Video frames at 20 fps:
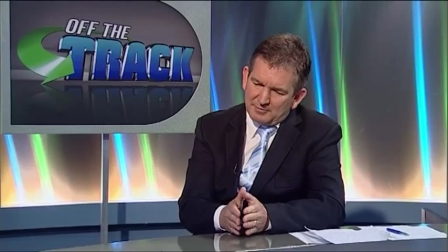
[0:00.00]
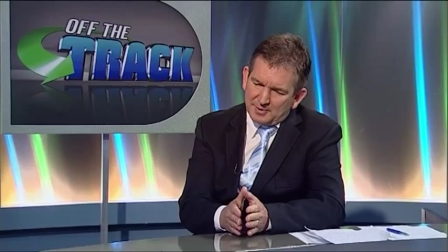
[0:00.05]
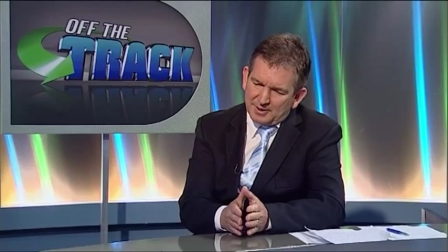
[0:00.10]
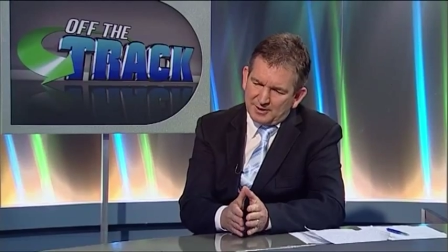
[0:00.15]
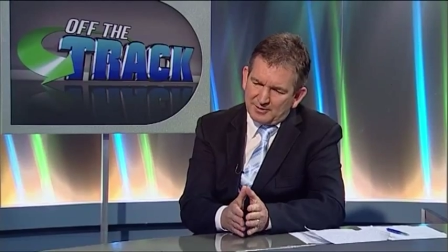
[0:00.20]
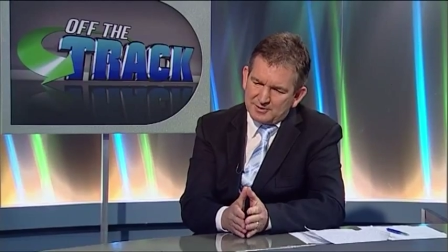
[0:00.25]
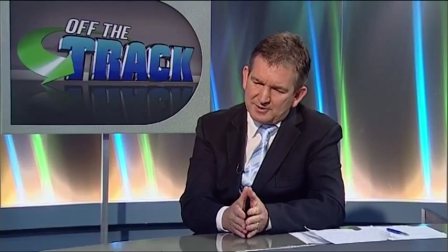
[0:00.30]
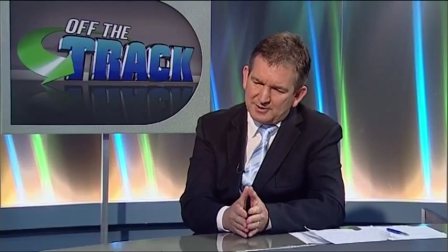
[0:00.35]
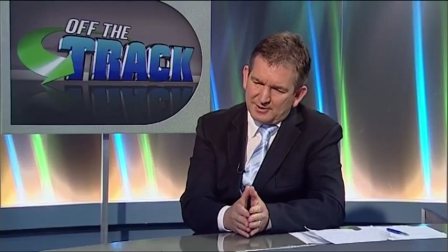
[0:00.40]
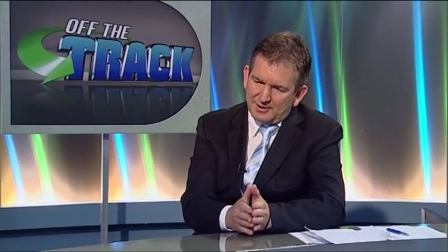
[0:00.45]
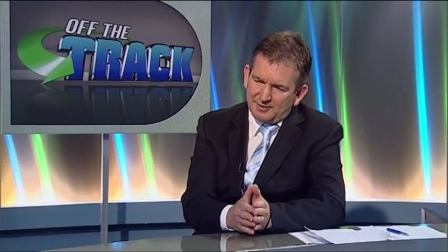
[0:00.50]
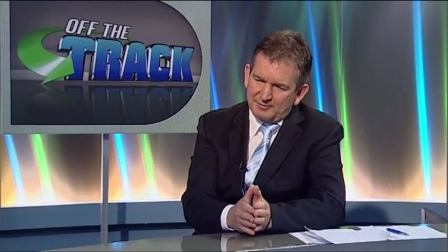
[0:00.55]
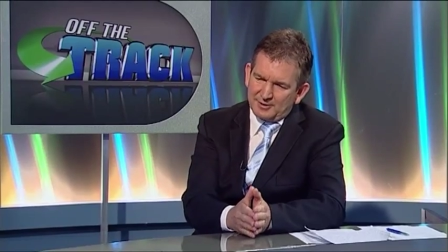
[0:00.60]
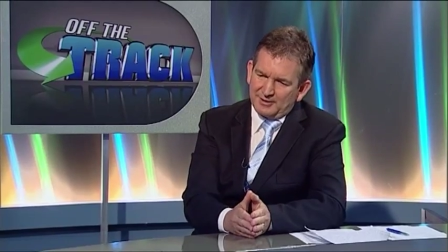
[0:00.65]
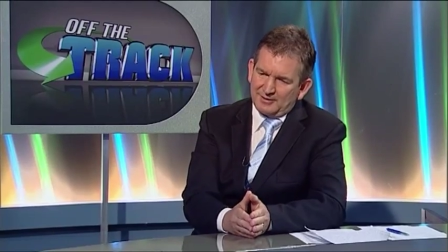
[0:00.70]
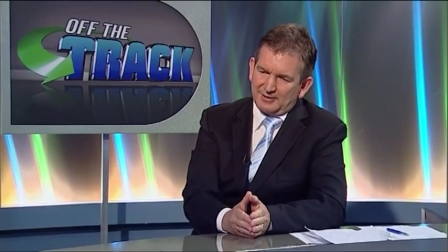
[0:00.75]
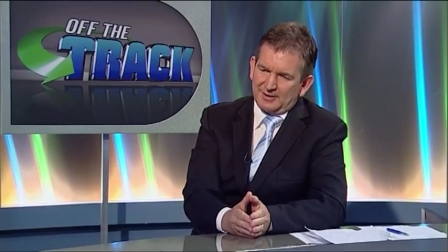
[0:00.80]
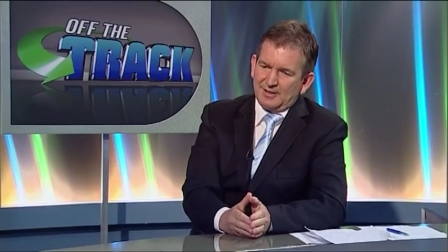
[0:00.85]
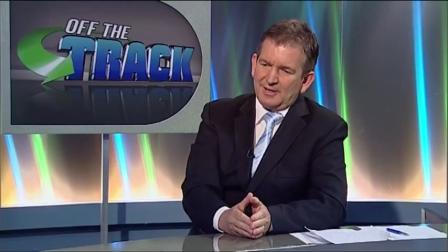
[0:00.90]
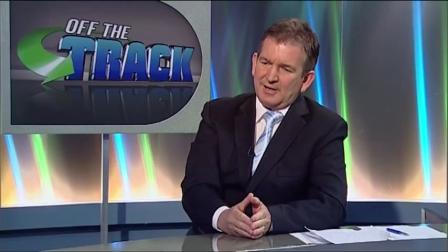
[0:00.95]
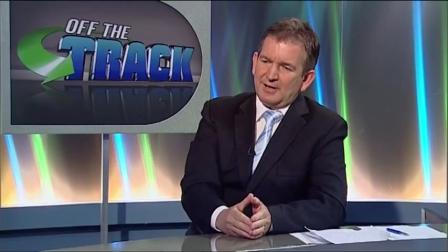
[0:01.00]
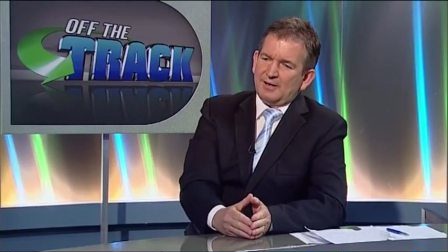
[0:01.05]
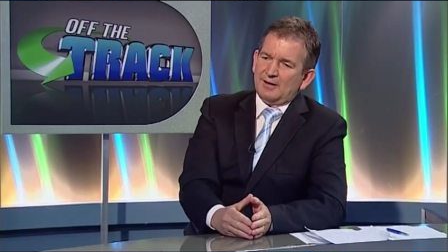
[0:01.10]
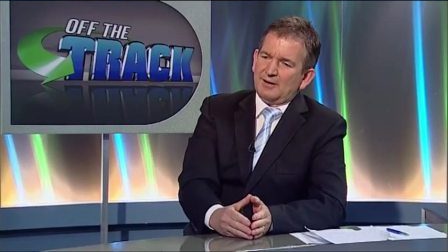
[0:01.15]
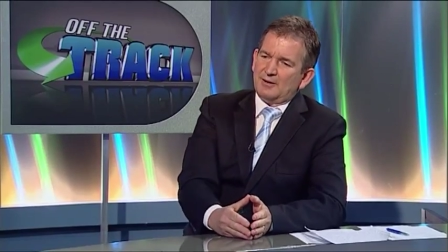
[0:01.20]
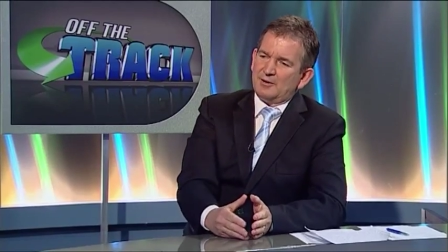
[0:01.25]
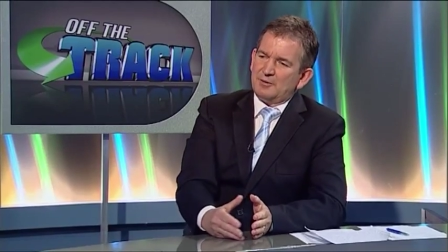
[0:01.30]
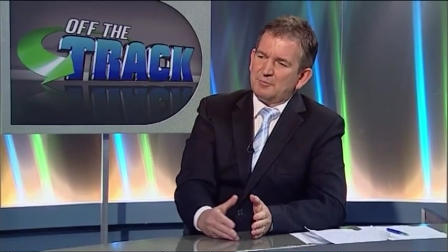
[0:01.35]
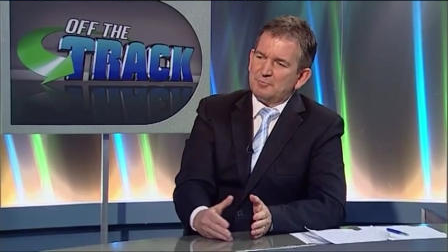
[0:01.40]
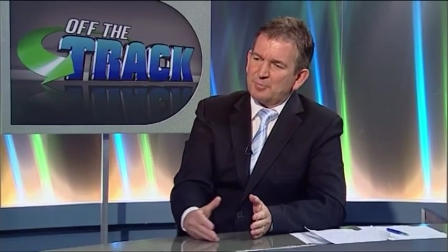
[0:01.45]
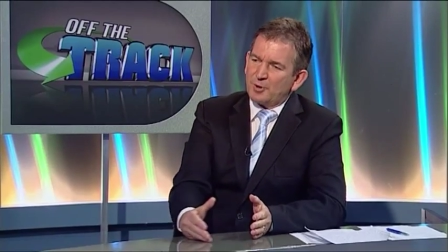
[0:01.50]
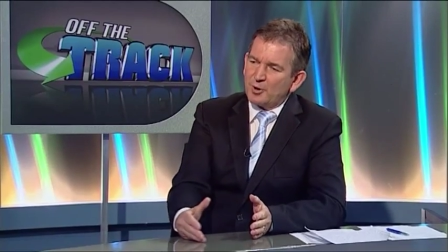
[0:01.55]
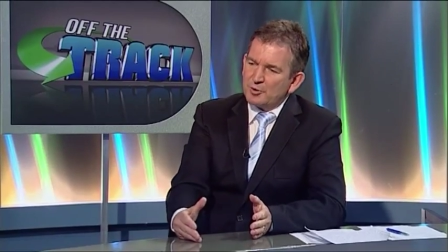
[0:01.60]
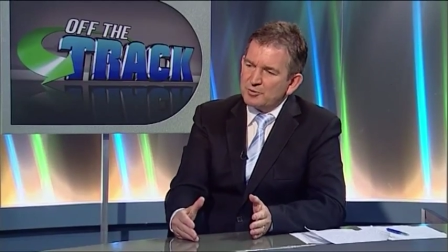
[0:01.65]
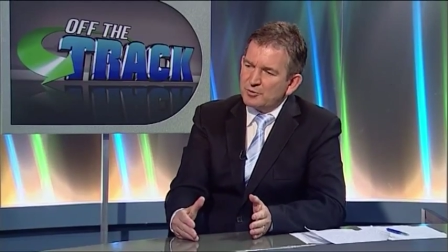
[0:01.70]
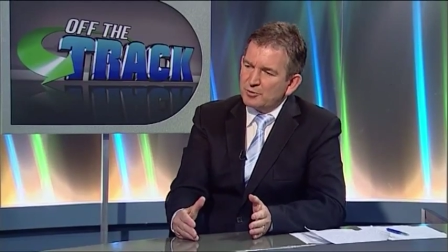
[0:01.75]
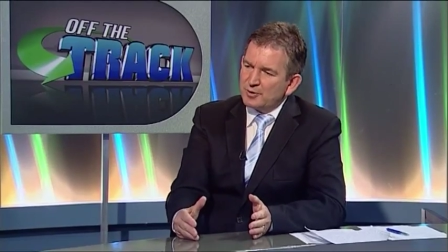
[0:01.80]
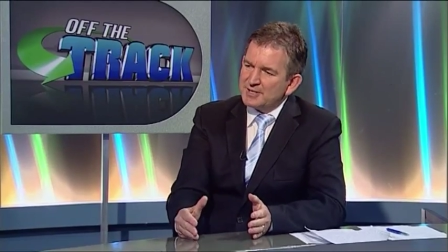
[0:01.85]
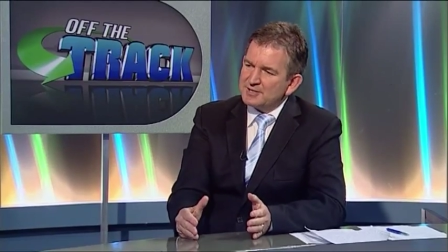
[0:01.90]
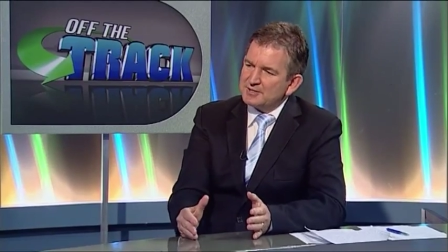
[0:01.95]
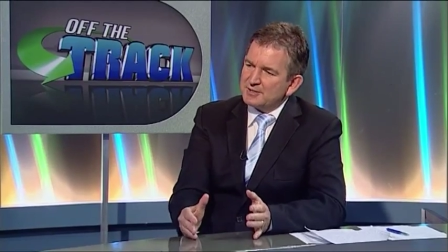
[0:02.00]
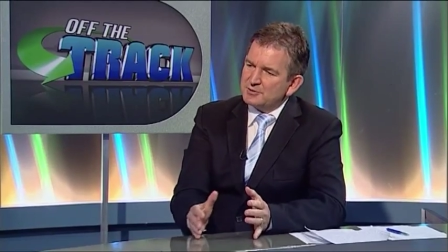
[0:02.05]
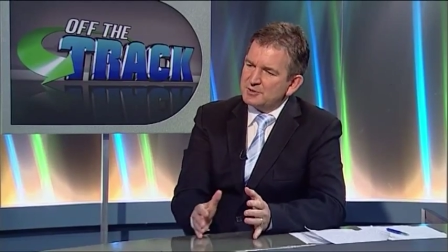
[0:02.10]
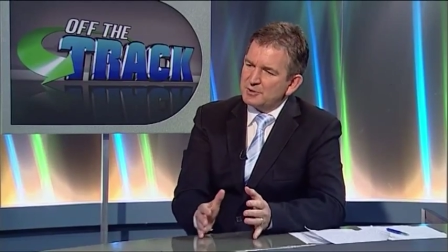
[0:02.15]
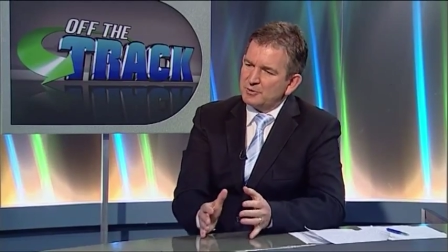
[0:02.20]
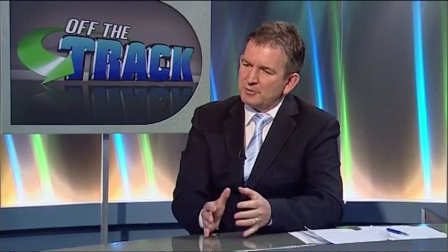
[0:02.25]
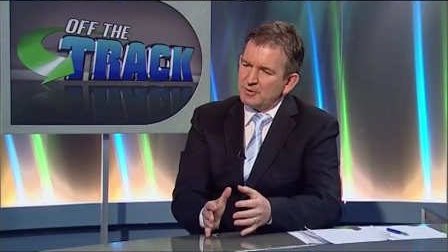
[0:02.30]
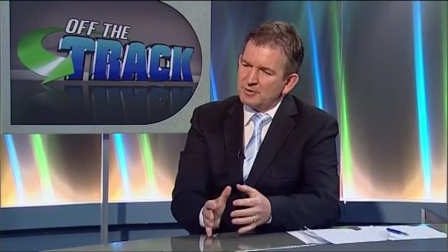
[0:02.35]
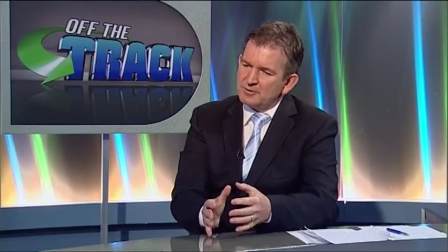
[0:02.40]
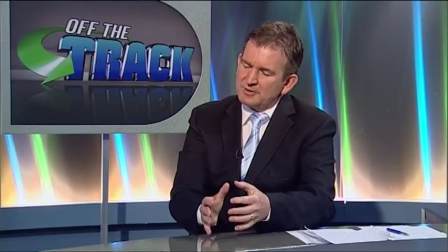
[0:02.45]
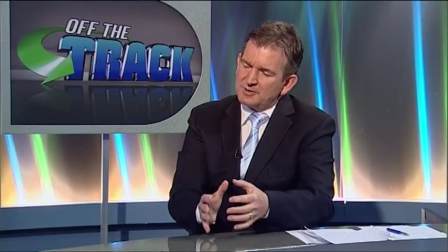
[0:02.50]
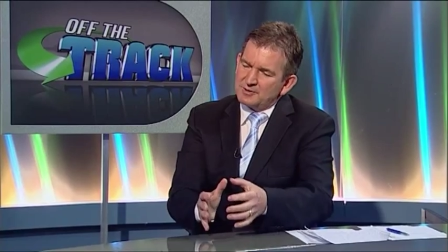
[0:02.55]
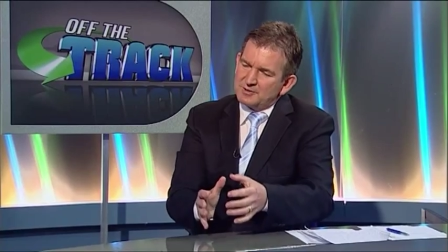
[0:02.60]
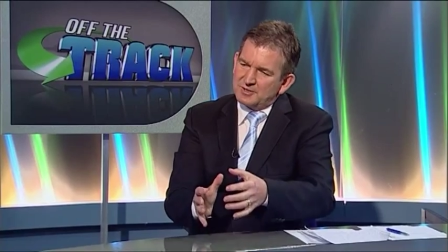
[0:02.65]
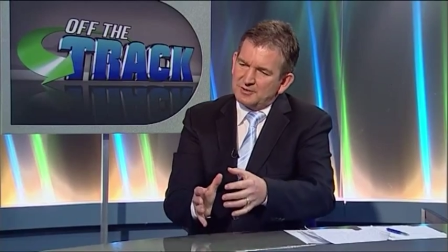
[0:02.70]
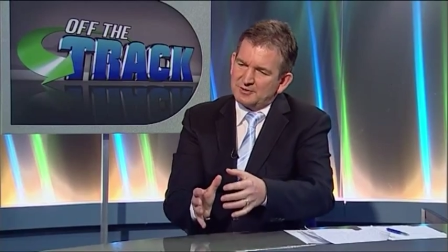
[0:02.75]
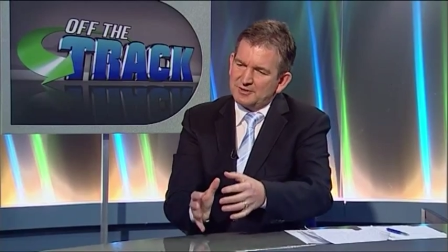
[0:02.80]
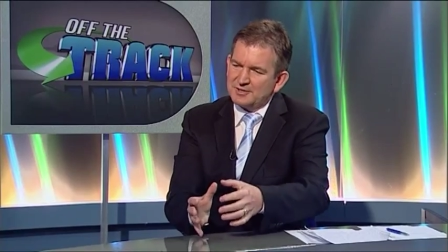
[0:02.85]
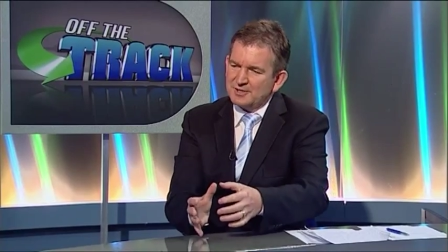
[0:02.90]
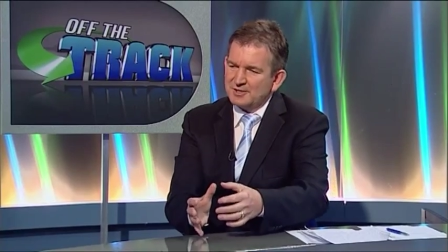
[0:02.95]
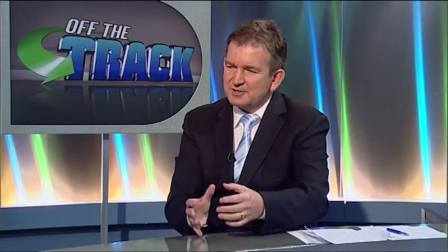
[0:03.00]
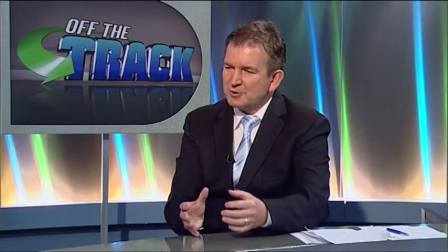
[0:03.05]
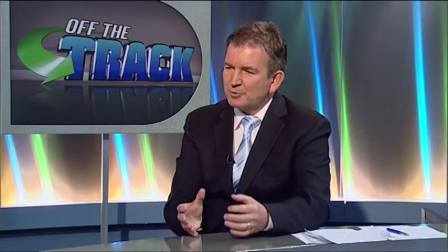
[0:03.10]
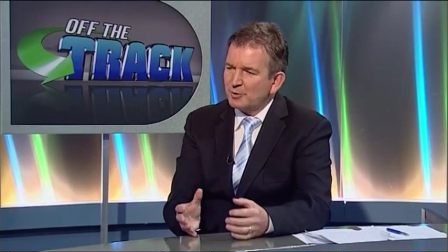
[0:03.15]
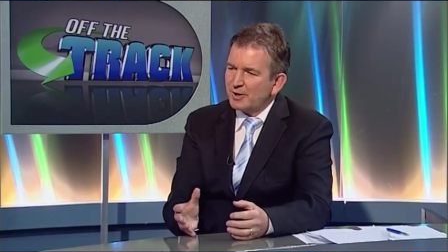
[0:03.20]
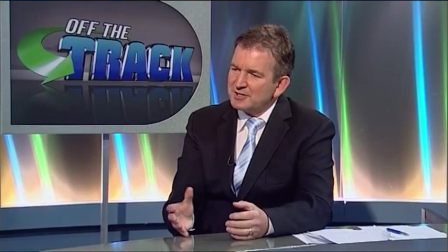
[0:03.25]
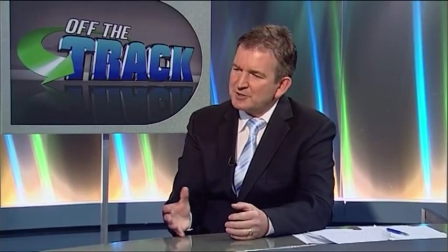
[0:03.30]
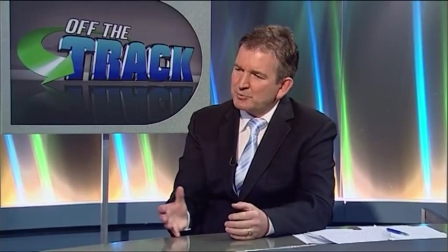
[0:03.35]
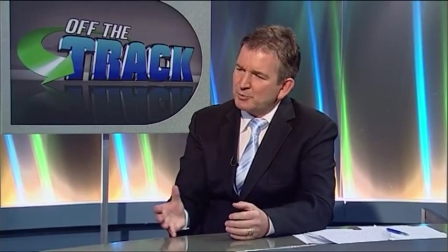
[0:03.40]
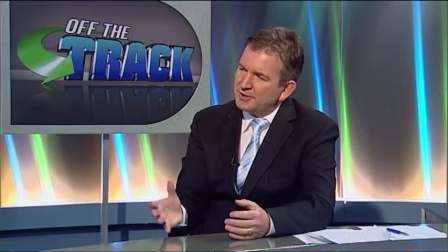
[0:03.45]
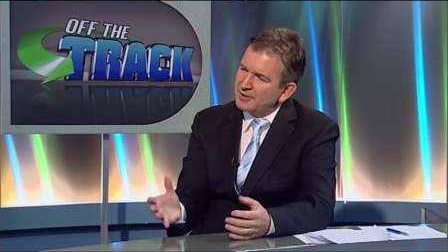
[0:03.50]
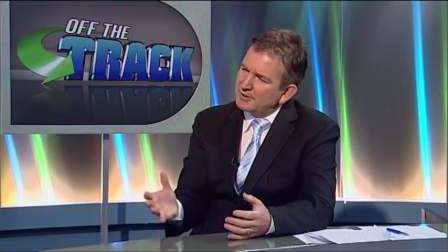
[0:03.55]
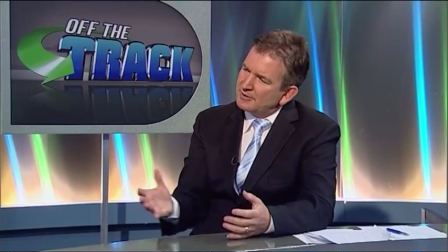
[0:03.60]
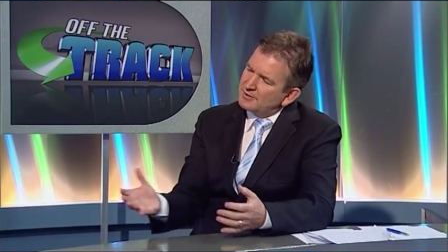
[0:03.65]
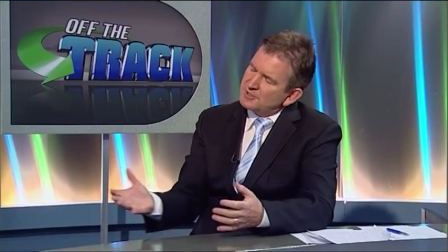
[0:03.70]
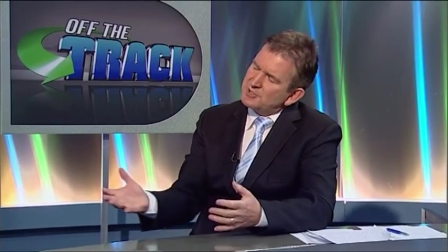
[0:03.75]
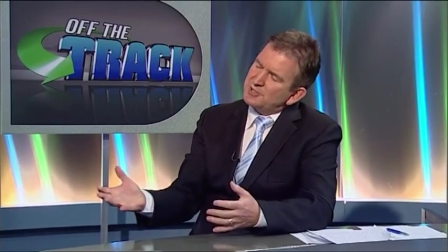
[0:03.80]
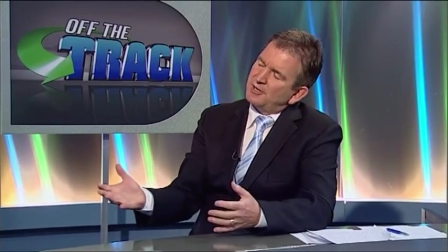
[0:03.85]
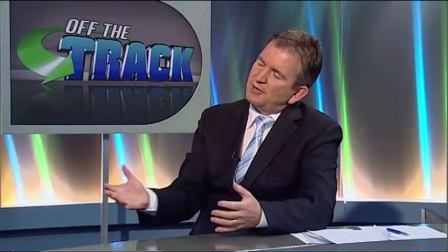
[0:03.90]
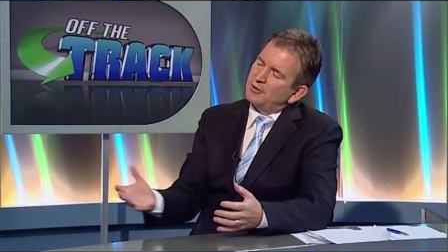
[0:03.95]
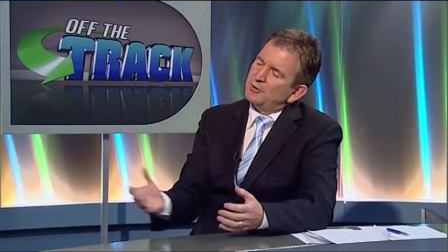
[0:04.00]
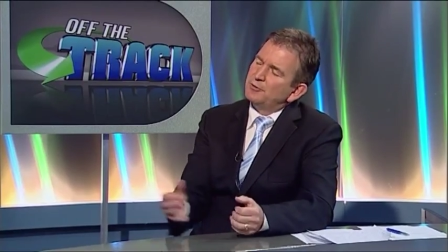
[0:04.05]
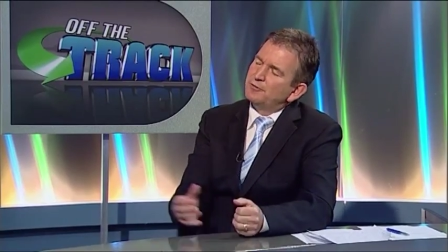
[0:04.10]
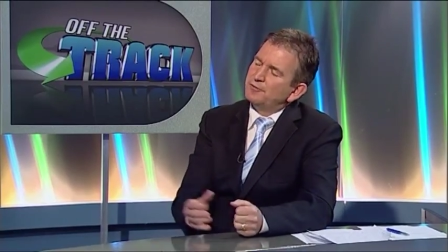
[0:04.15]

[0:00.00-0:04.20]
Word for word: because I mean, progress. Is there, is there a situation where you did you go to